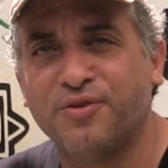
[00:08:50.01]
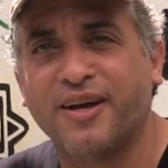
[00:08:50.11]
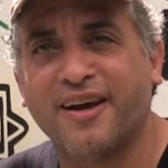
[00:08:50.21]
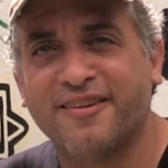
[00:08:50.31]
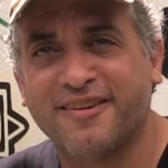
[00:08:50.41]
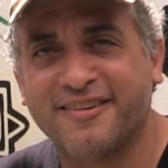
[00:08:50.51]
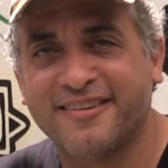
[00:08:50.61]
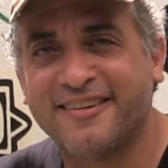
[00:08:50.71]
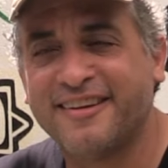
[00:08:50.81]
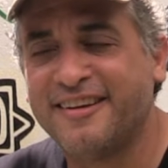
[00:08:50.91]
together
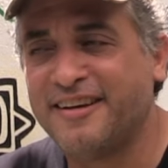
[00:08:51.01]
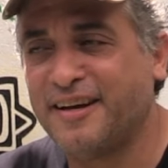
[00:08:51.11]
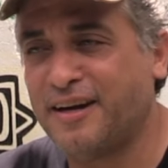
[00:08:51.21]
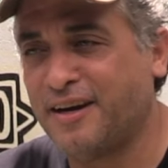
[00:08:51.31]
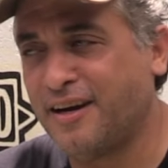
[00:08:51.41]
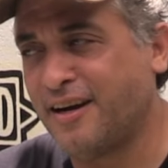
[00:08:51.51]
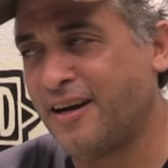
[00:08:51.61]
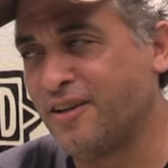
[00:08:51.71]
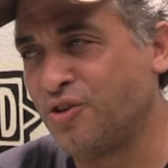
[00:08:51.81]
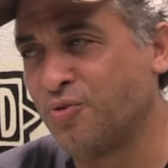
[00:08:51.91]
to
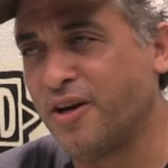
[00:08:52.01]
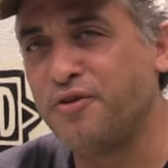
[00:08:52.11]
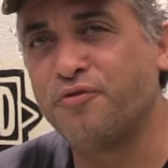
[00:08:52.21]
a new